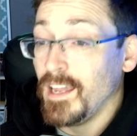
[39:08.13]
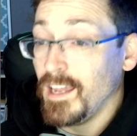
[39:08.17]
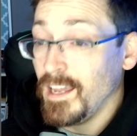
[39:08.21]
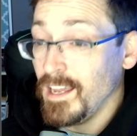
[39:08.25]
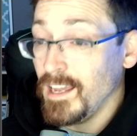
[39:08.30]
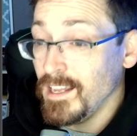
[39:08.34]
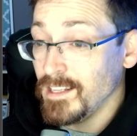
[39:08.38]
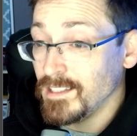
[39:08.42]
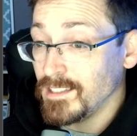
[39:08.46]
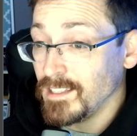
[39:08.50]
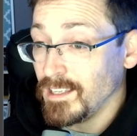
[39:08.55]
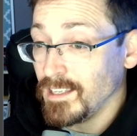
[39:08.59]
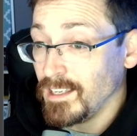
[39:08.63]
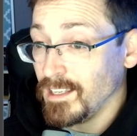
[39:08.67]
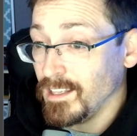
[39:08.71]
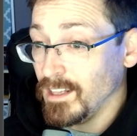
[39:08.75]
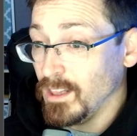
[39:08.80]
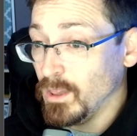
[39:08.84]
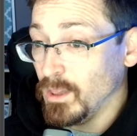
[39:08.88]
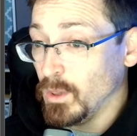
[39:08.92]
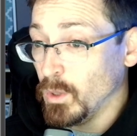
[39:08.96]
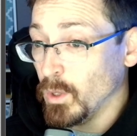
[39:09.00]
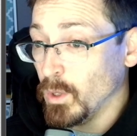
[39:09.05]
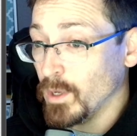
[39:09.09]
It's
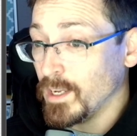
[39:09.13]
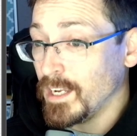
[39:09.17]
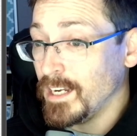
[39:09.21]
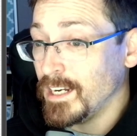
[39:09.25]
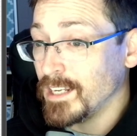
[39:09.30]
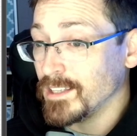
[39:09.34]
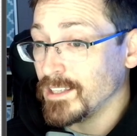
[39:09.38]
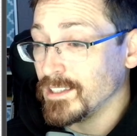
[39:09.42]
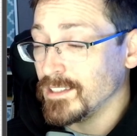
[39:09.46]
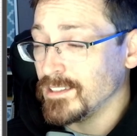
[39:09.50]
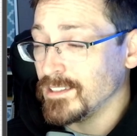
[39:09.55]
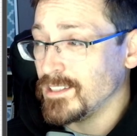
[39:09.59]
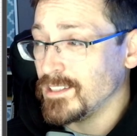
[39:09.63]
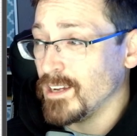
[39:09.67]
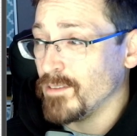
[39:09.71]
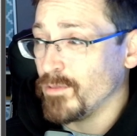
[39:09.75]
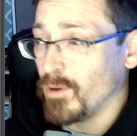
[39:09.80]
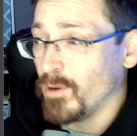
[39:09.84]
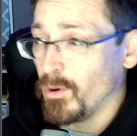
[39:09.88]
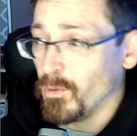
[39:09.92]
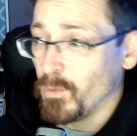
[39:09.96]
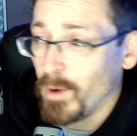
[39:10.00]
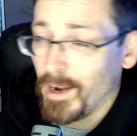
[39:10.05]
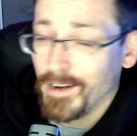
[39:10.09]
looking at the stuff
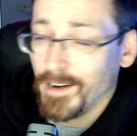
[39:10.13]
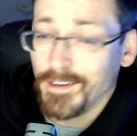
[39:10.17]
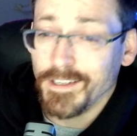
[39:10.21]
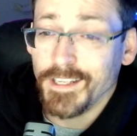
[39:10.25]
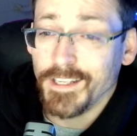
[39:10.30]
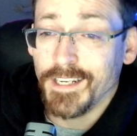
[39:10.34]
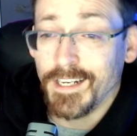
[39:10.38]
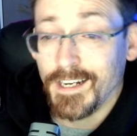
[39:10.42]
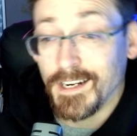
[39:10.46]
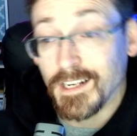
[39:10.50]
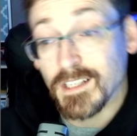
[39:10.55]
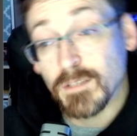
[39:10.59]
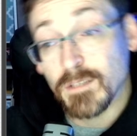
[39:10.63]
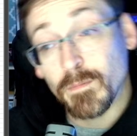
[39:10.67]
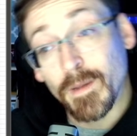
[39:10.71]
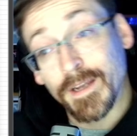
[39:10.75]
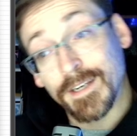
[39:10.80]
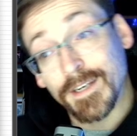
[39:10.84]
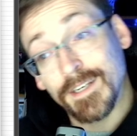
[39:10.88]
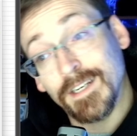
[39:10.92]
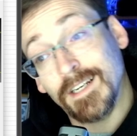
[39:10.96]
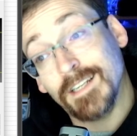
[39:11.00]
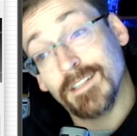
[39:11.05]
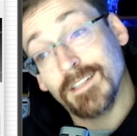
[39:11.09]
around it and
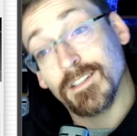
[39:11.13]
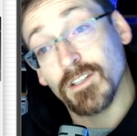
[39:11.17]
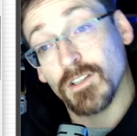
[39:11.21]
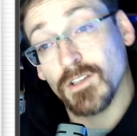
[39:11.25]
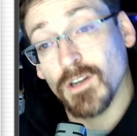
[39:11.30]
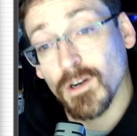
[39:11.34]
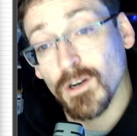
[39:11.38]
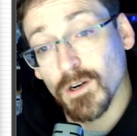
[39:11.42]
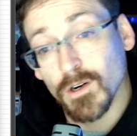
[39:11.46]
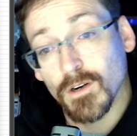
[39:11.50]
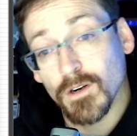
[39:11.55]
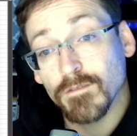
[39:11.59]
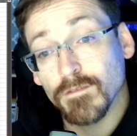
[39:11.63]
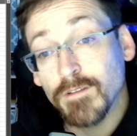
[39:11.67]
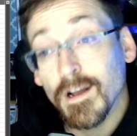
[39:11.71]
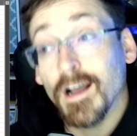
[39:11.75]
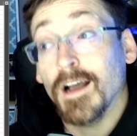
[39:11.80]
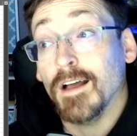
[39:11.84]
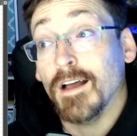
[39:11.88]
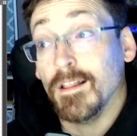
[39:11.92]
expecting it to curve